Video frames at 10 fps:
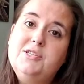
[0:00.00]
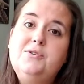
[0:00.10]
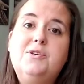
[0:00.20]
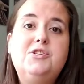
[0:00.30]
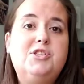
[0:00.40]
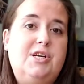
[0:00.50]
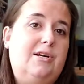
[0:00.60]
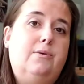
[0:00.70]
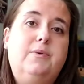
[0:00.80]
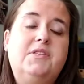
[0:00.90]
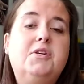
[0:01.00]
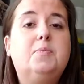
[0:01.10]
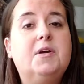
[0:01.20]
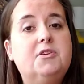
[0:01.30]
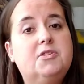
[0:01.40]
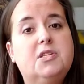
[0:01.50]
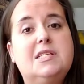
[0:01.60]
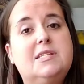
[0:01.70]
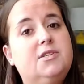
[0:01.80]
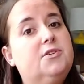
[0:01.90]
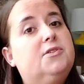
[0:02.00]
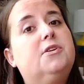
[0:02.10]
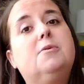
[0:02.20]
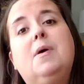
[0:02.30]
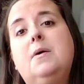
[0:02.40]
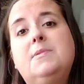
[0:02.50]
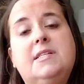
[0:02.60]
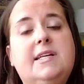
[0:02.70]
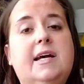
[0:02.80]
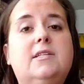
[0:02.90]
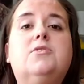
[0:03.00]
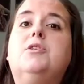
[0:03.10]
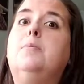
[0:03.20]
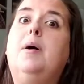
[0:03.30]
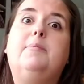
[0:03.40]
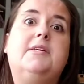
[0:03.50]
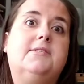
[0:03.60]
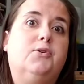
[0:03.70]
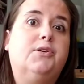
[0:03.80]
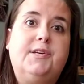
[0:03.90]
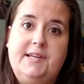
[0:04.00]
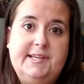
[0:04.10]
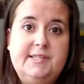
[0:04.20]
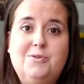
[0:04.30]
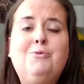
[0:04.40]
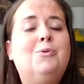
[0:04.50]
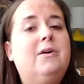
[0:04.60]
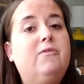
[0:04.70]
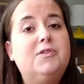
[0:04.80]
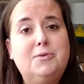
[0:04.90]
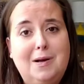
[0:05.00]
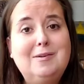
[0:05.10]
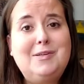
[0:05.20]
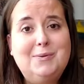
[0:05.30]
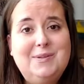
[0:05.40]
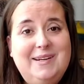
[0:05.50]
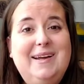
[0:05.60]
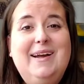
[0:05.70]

So you can share with your brothers and sisters or your moms and dads or your puppies or your kitties or whoever's around you.